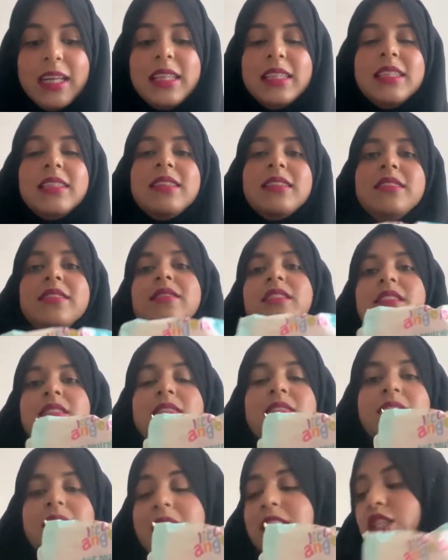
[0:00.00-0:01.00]

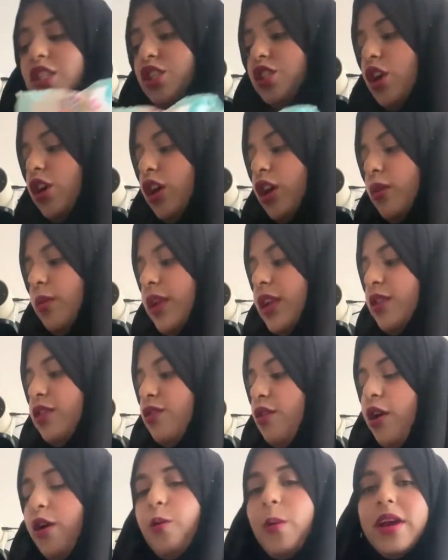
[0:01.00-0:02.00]
and these are so good when you
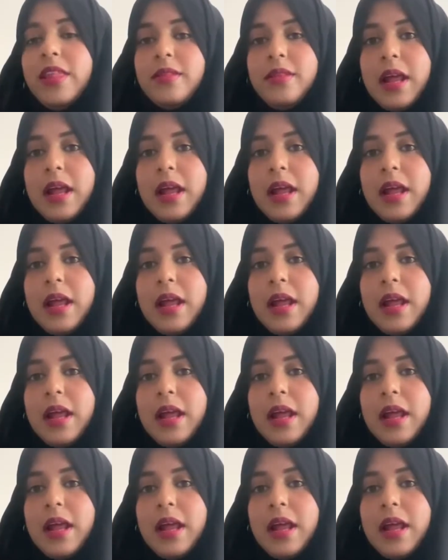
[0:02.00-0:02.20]
throw away the